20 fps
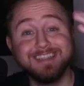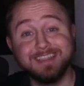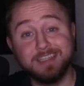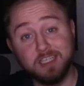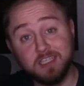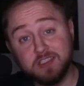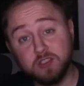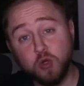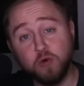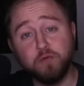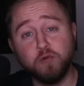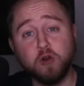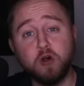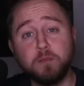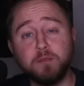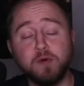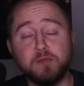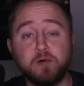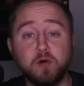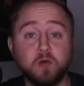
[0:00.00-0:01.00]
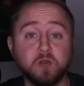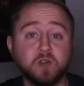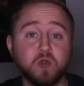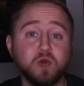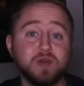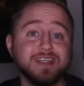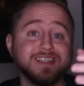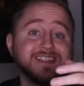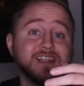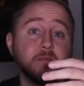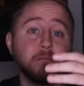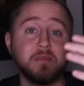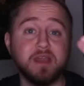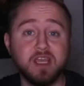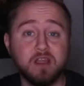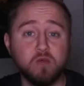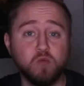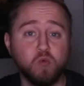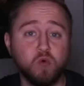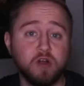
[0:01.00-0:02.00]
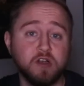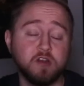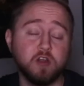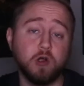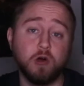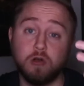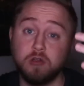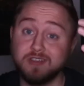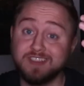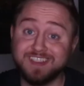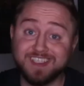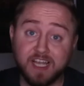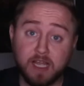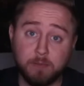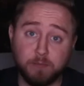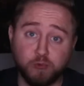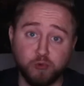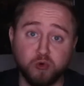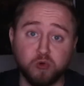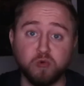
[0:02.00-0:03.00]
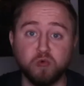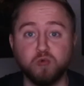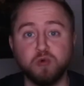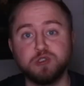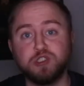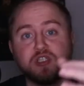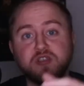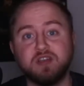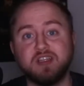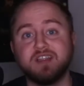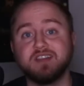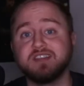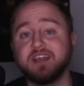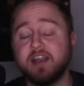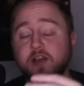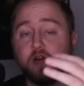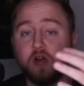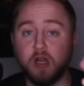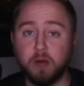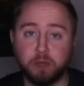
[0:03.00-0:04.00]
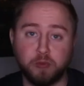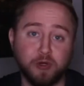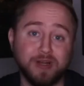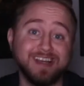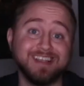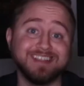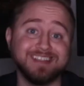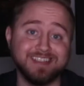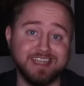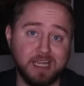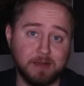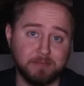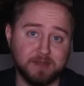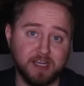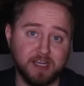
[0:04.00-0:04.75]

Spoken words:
This overall proposal is the main one called Taproot, which the entire upgrade is named